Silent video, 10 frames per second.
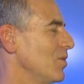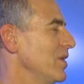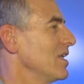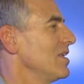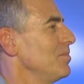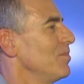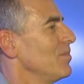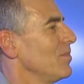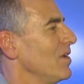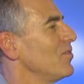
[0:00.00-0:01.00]
well, we could
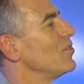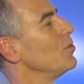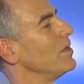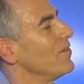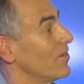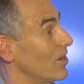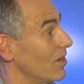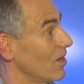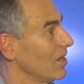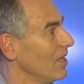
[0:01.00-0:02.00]
give Snoopy fur